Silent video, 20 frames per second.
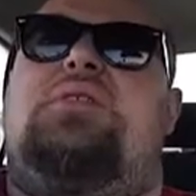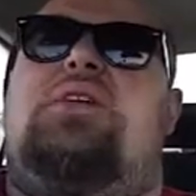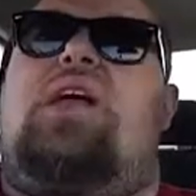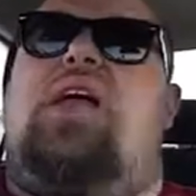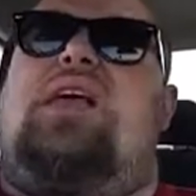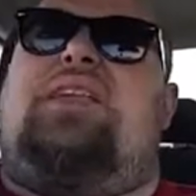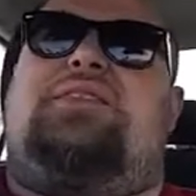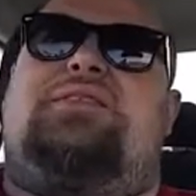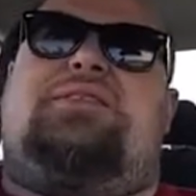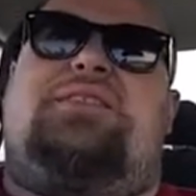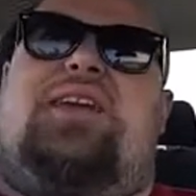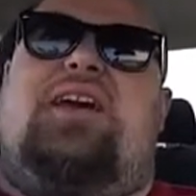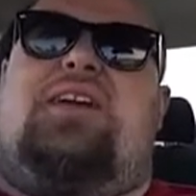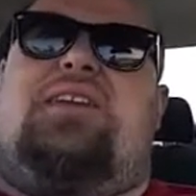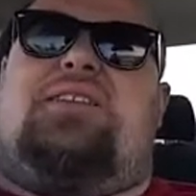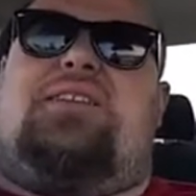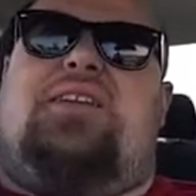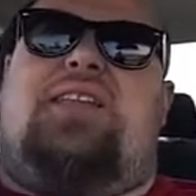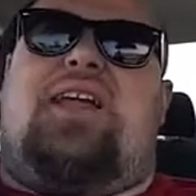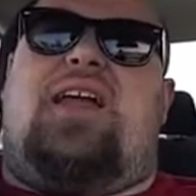It
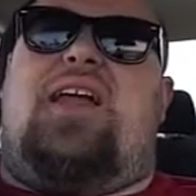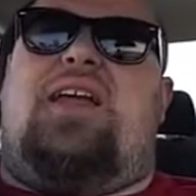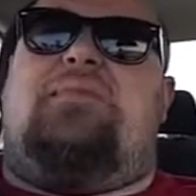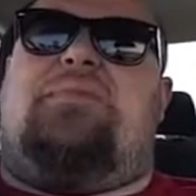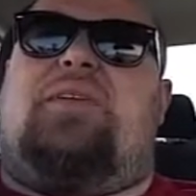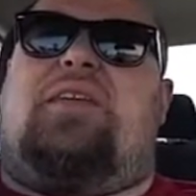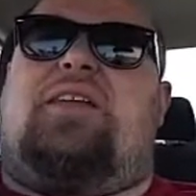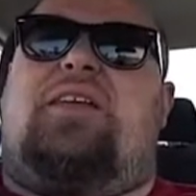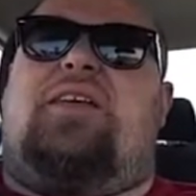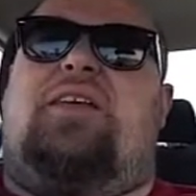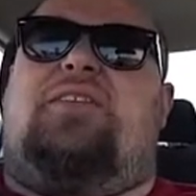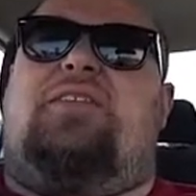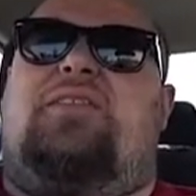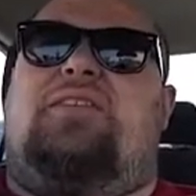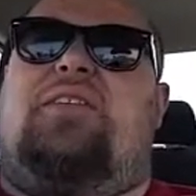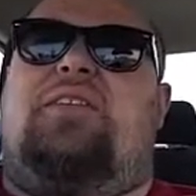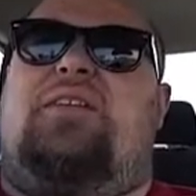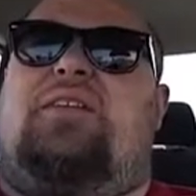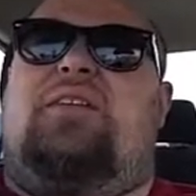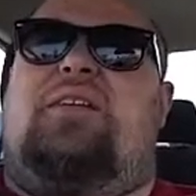sucked today because
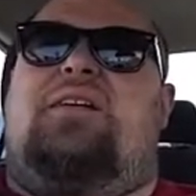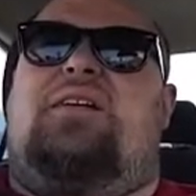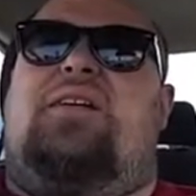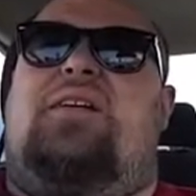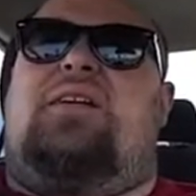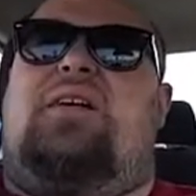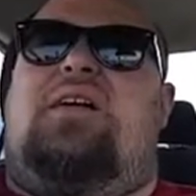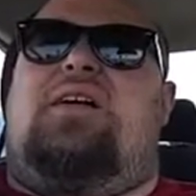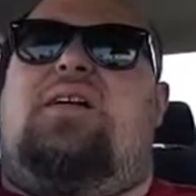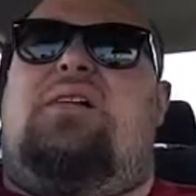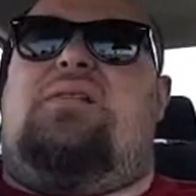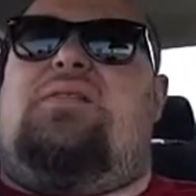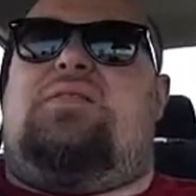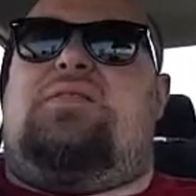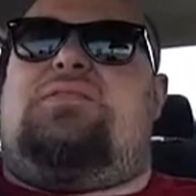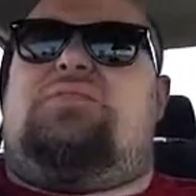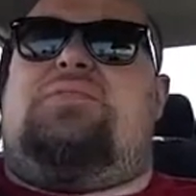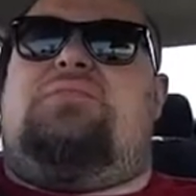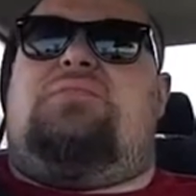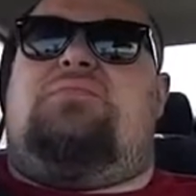I
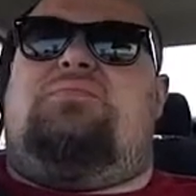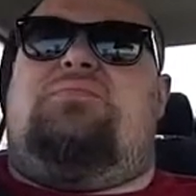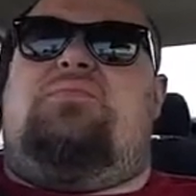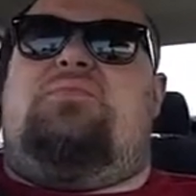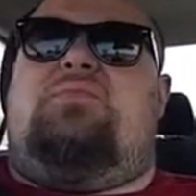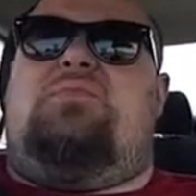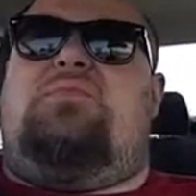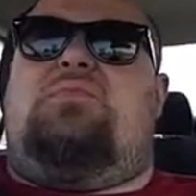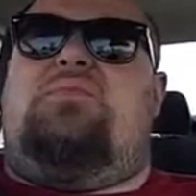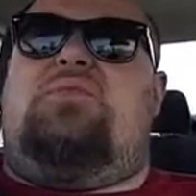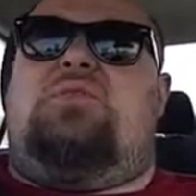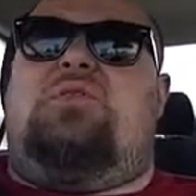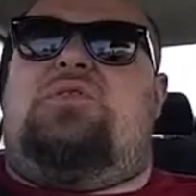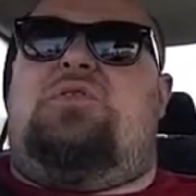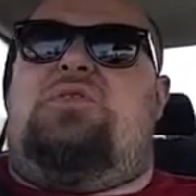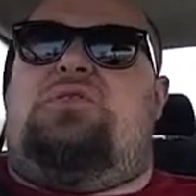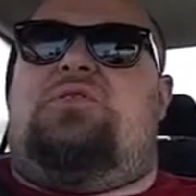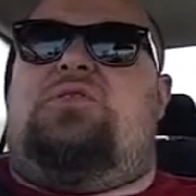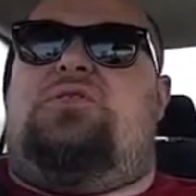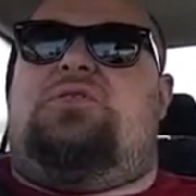was
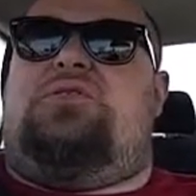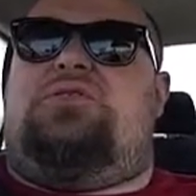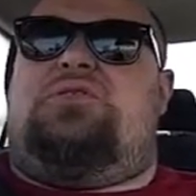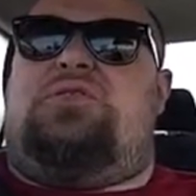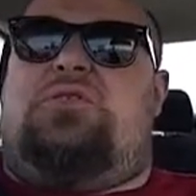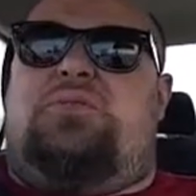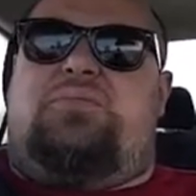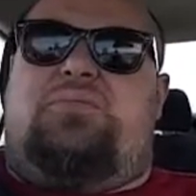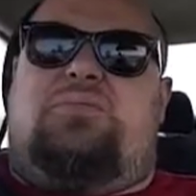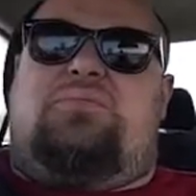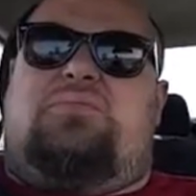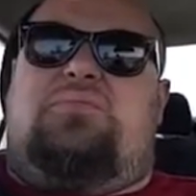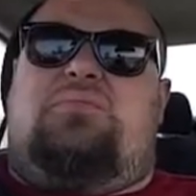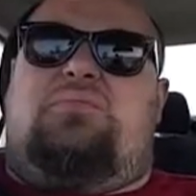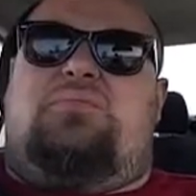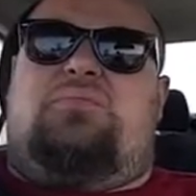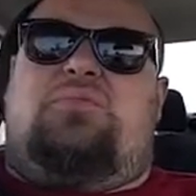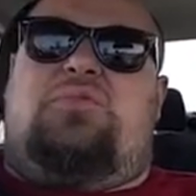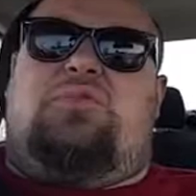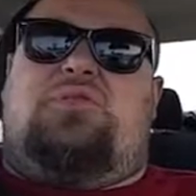using the
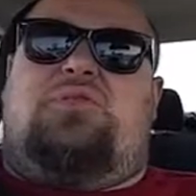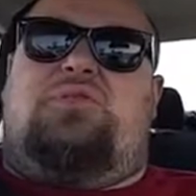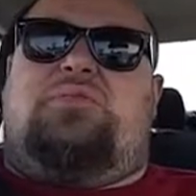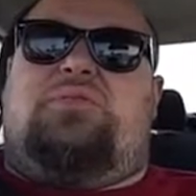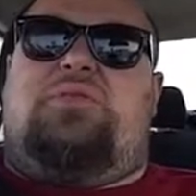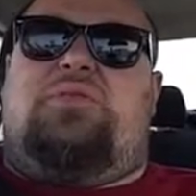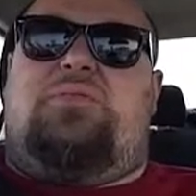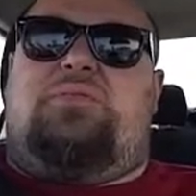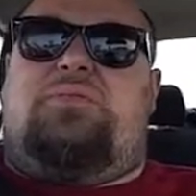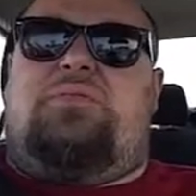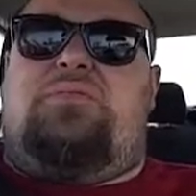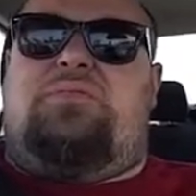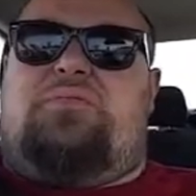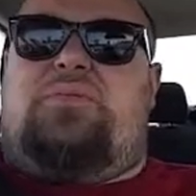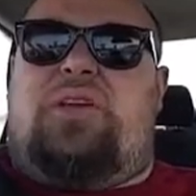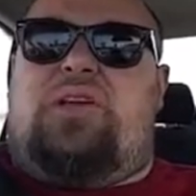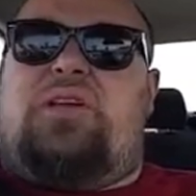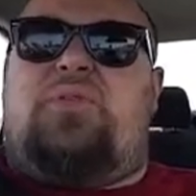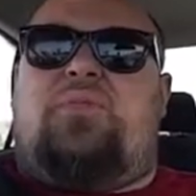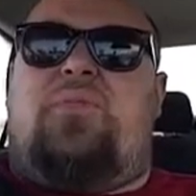aluminum
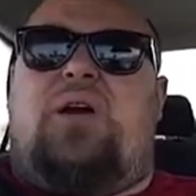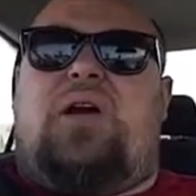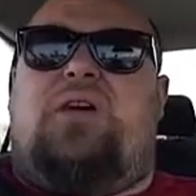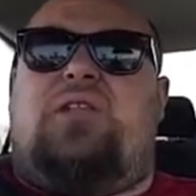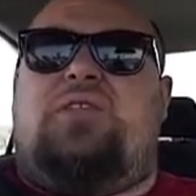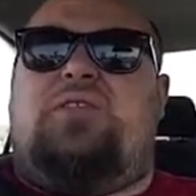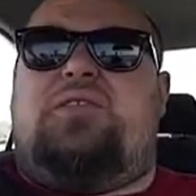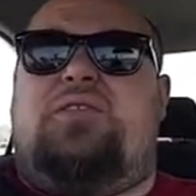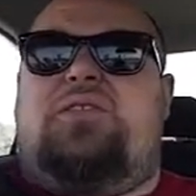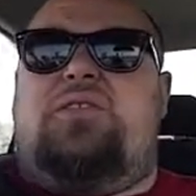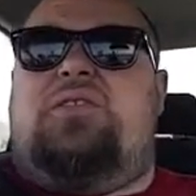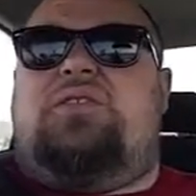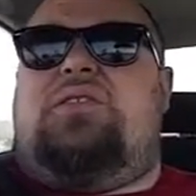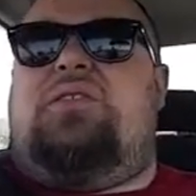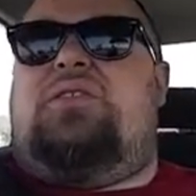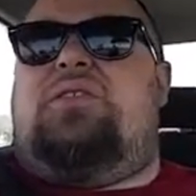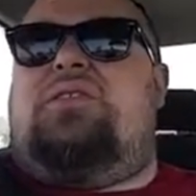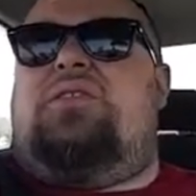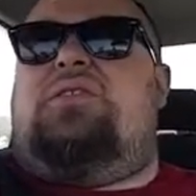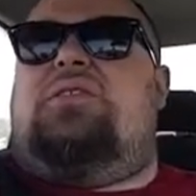MIG welder
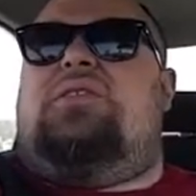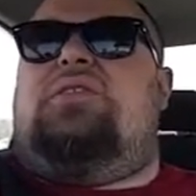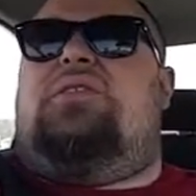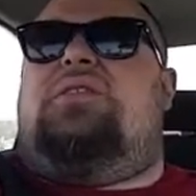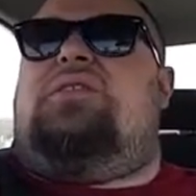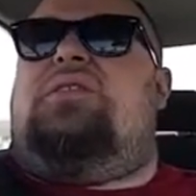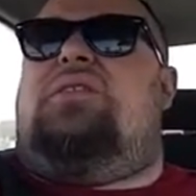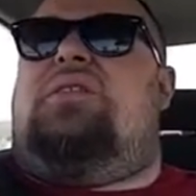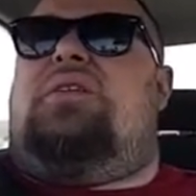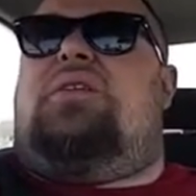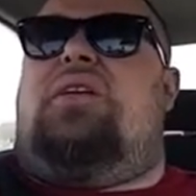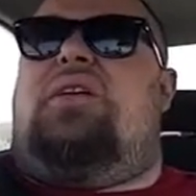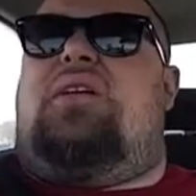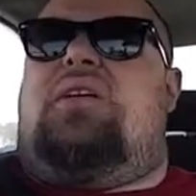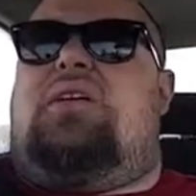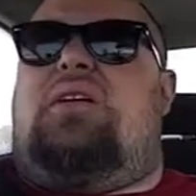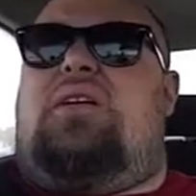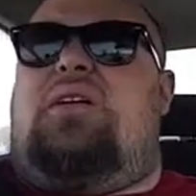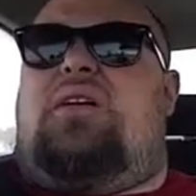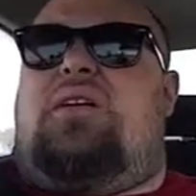
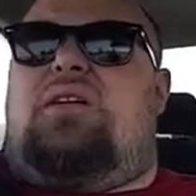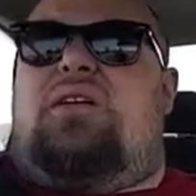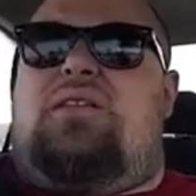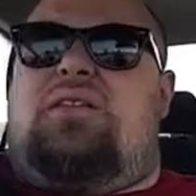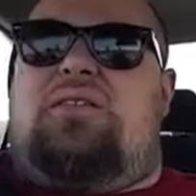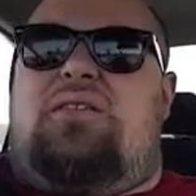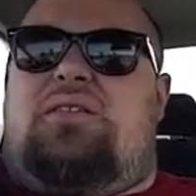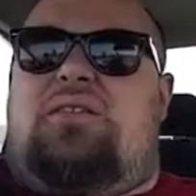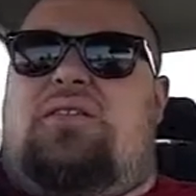on